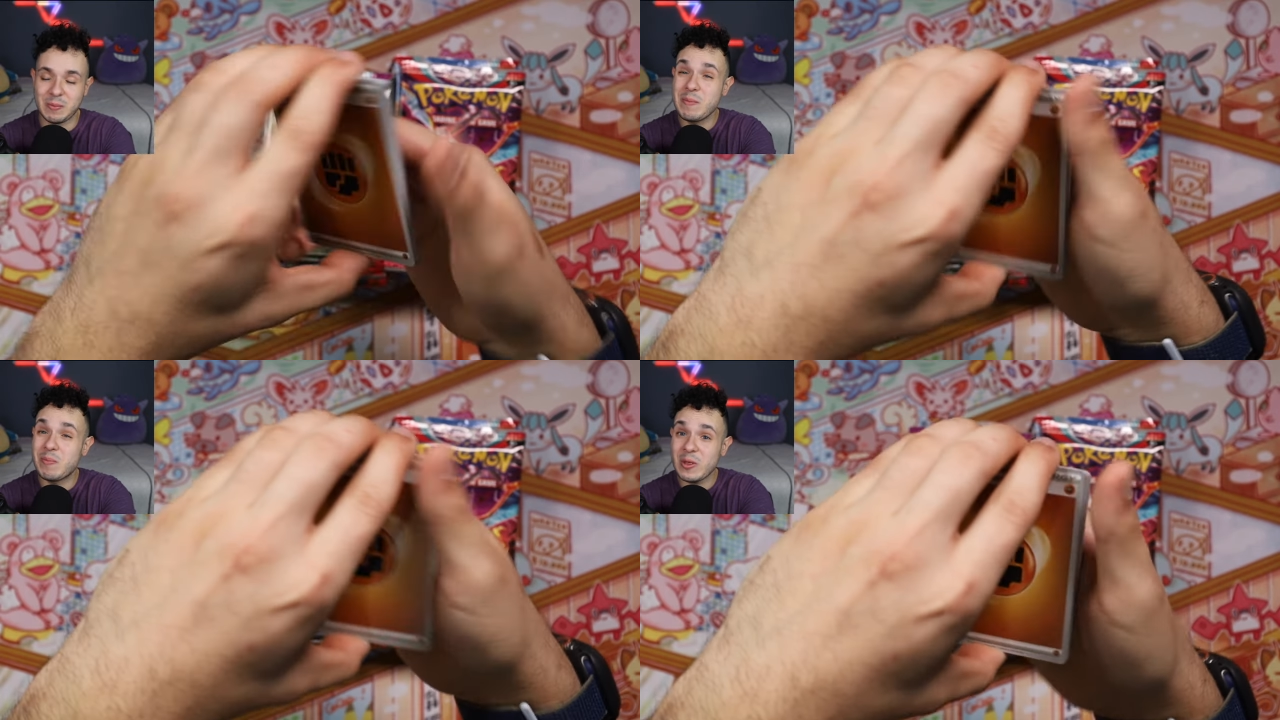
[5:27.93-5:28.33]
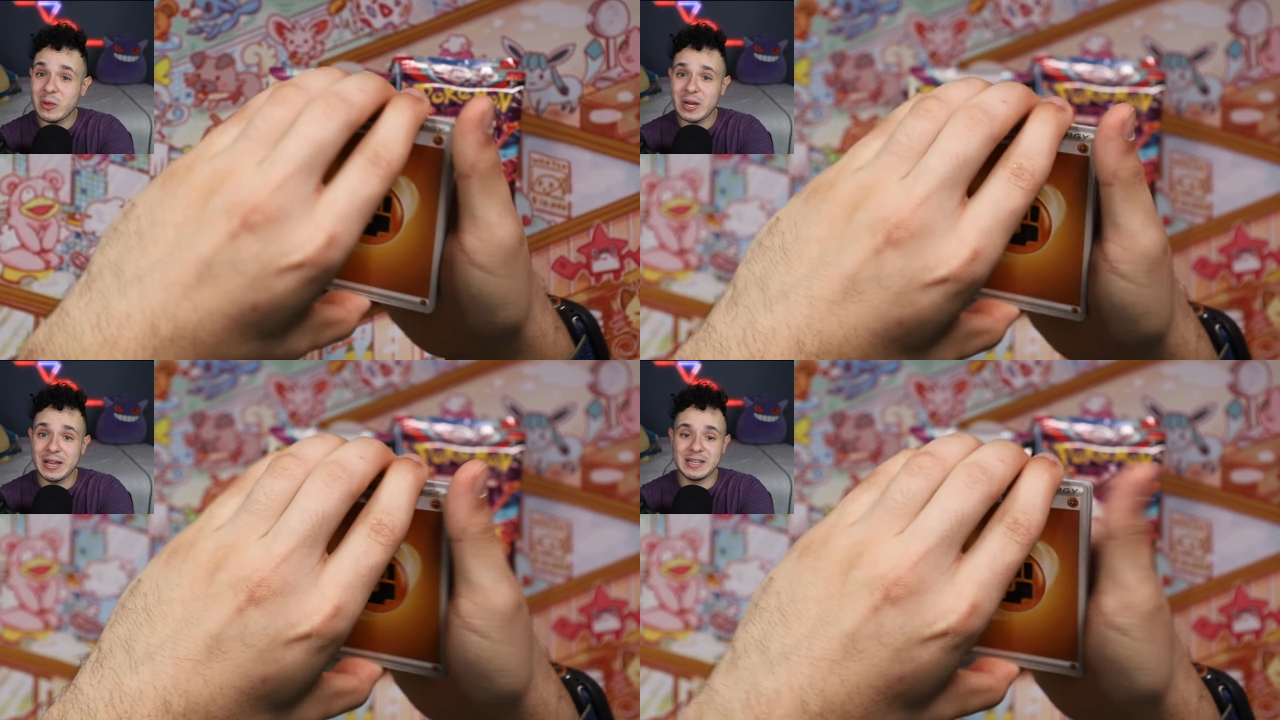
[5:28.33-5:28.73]
My
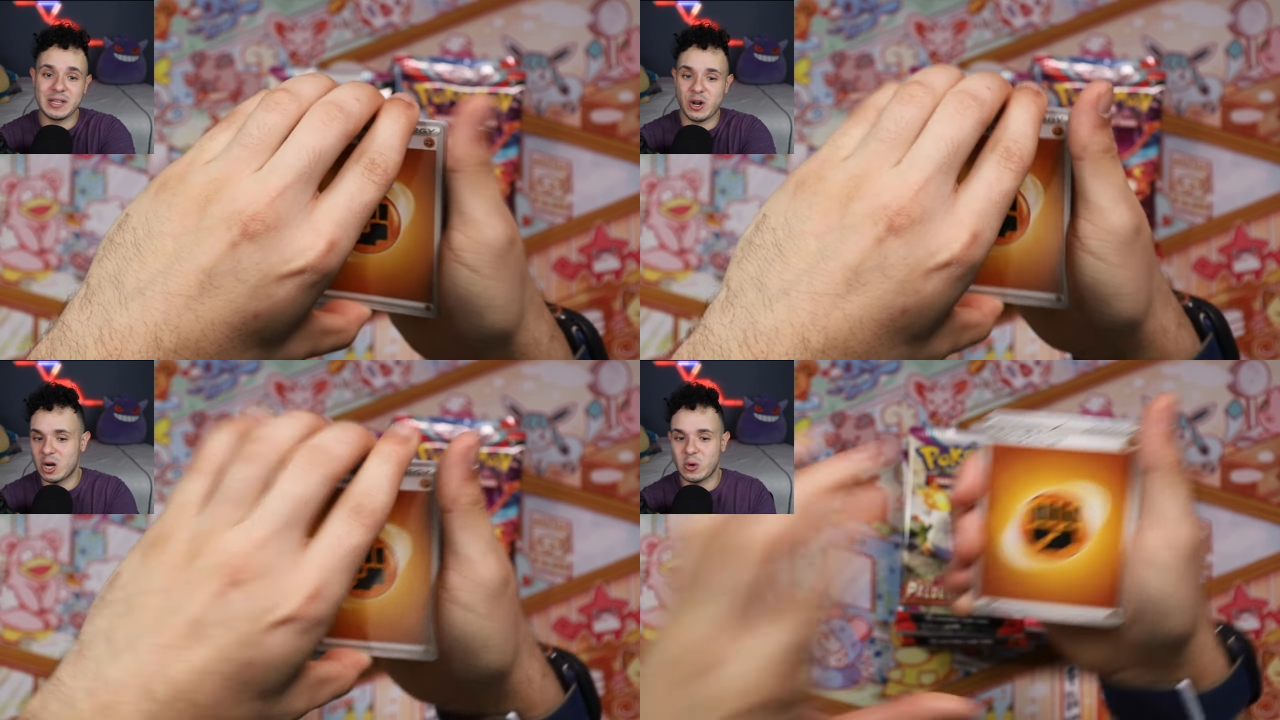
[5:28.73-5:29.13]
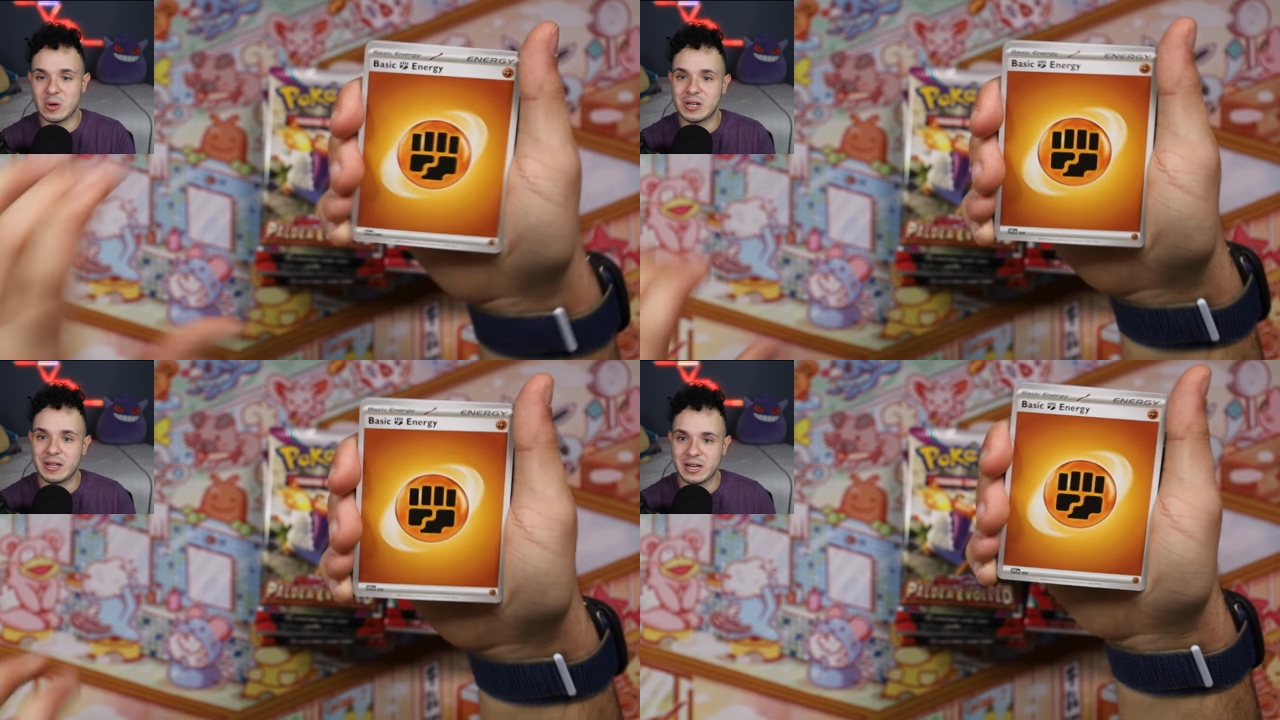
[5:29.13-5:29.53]
brother isn't a
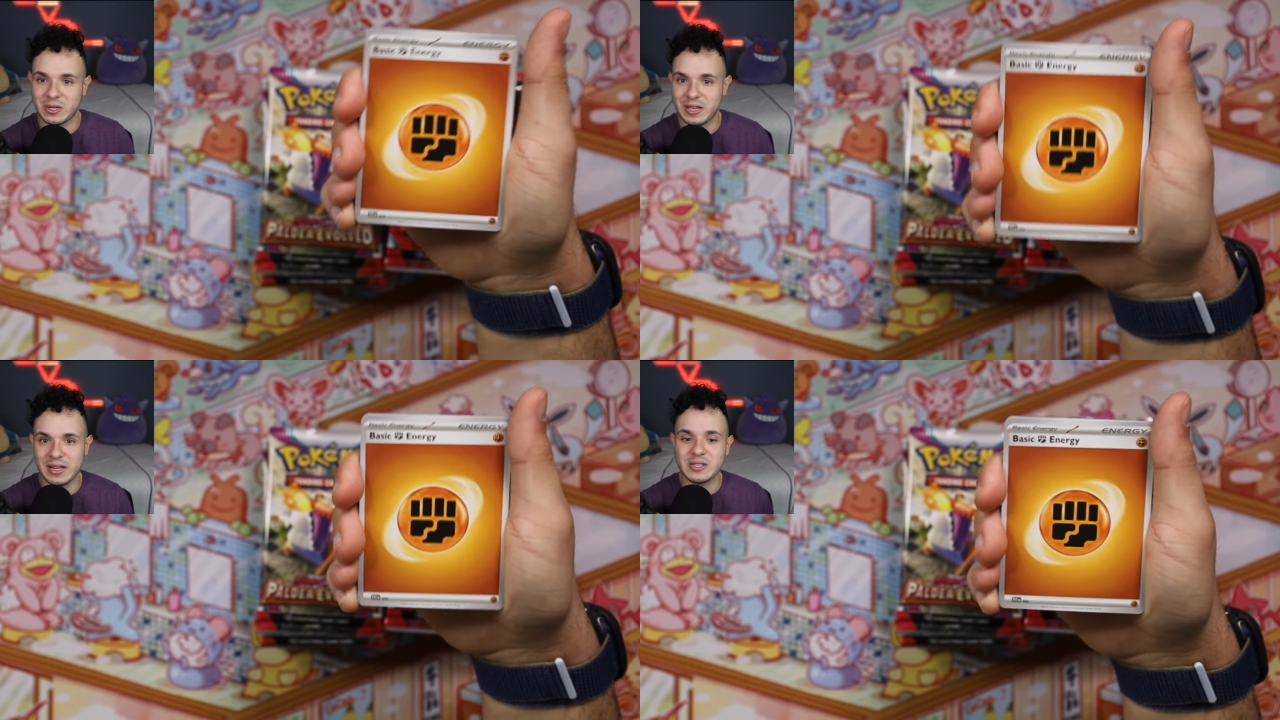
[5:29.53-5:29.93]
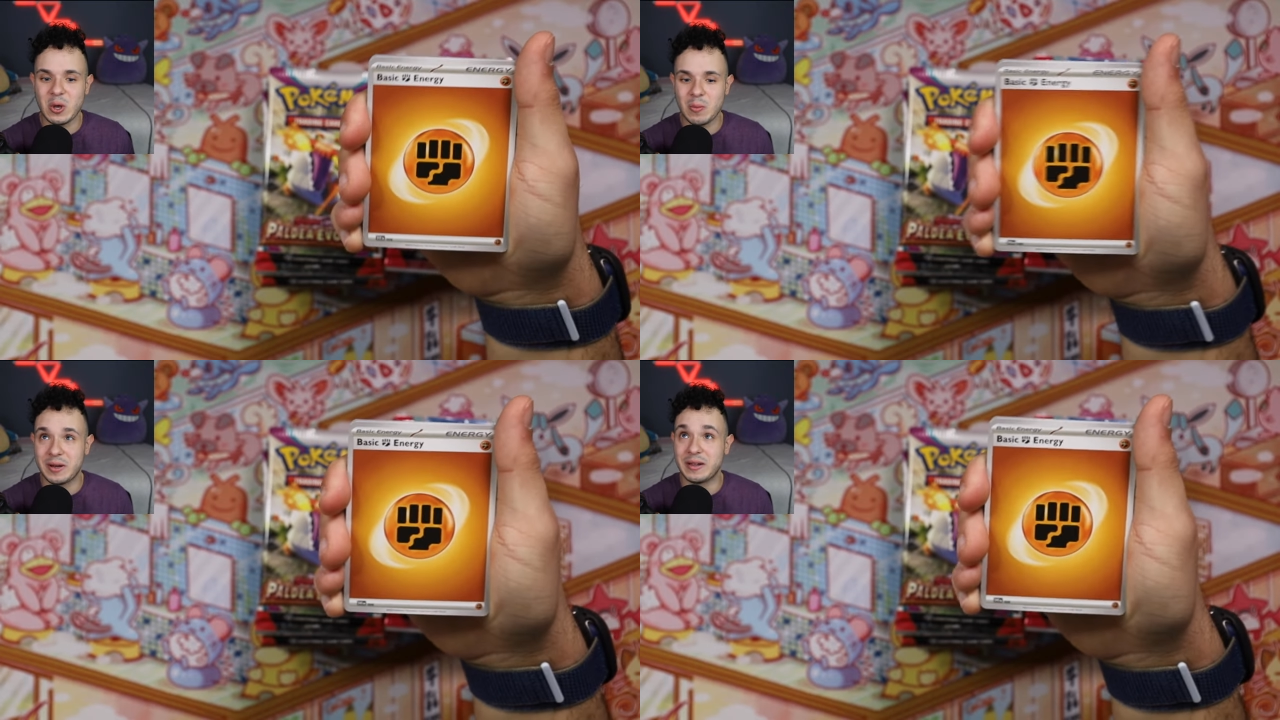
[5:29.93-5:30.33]
hardcore collector. He likes
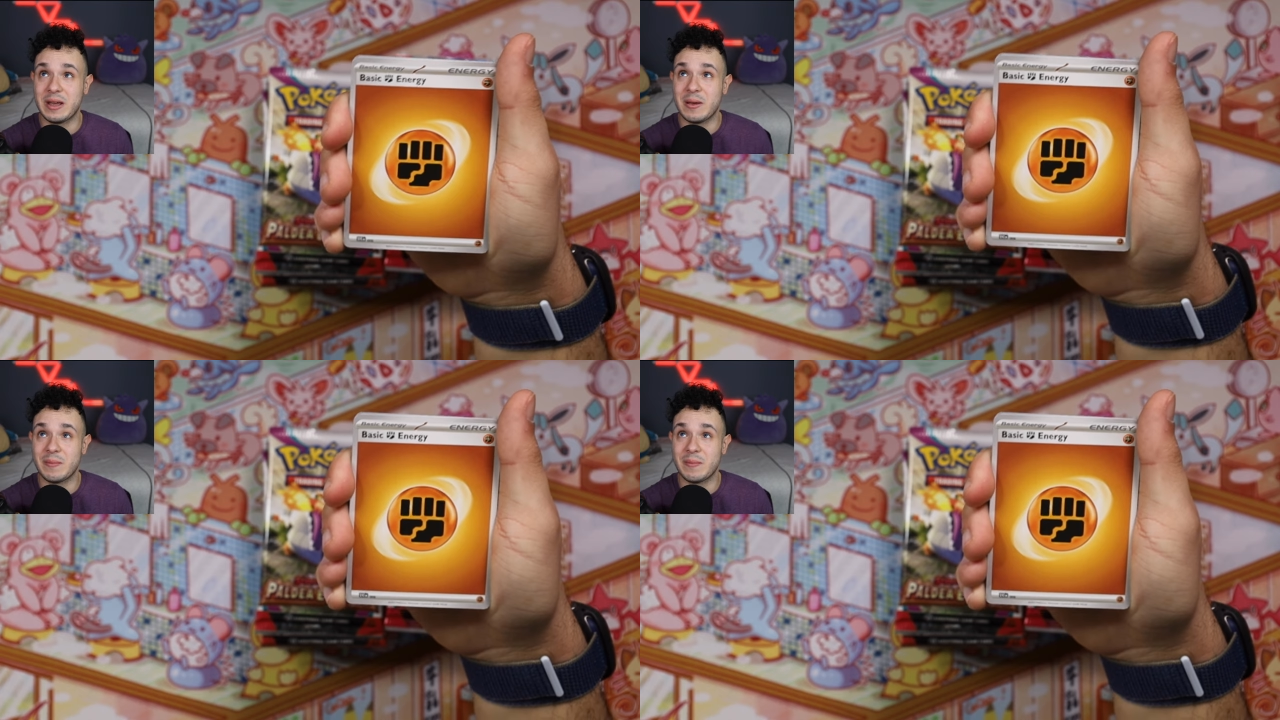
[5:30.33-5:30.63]
opening them.